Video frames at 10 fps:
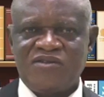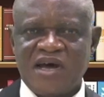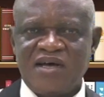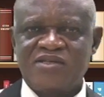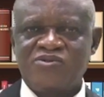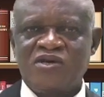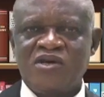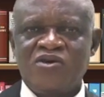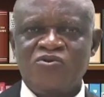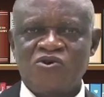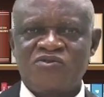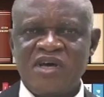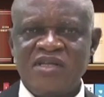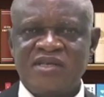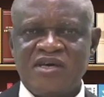that your
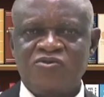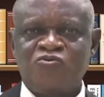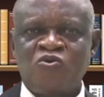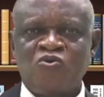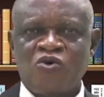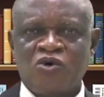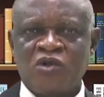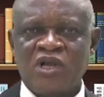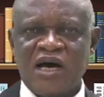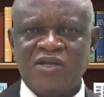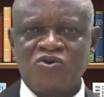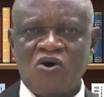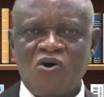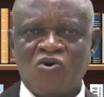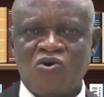sentence will at
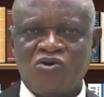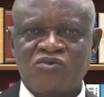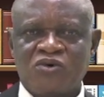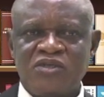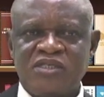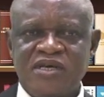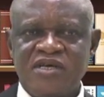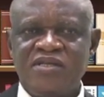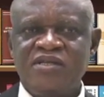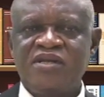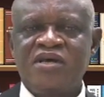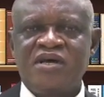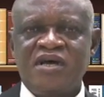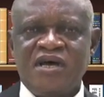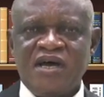all costs contain
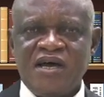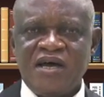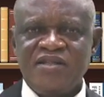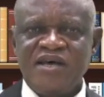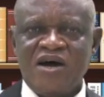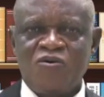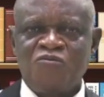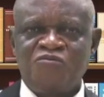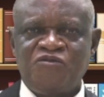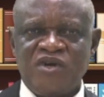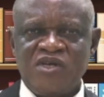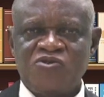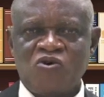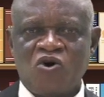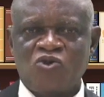a noun
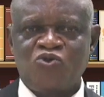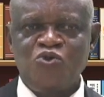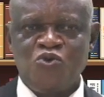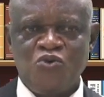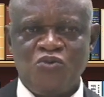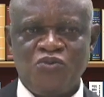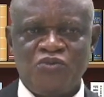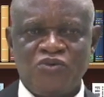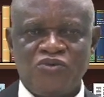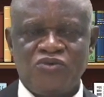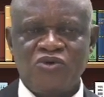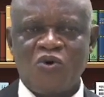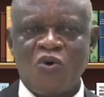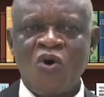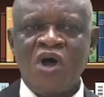phrase or 2.
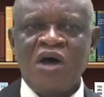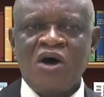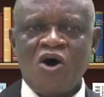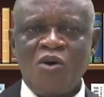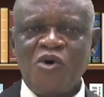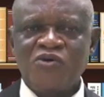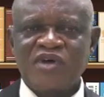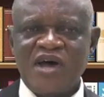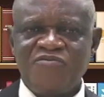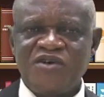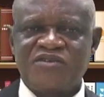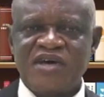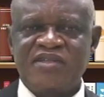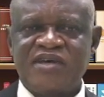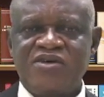So, almost every
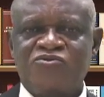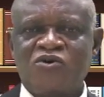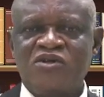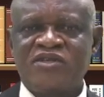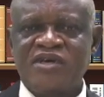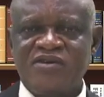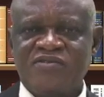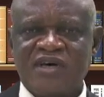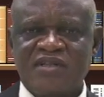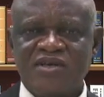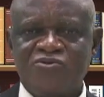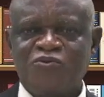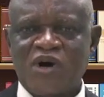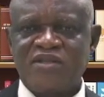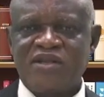sentence contains at least
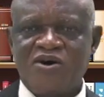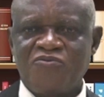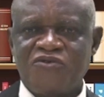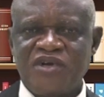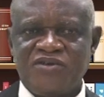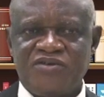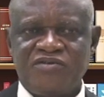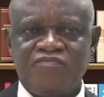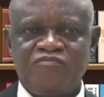one noun phrase.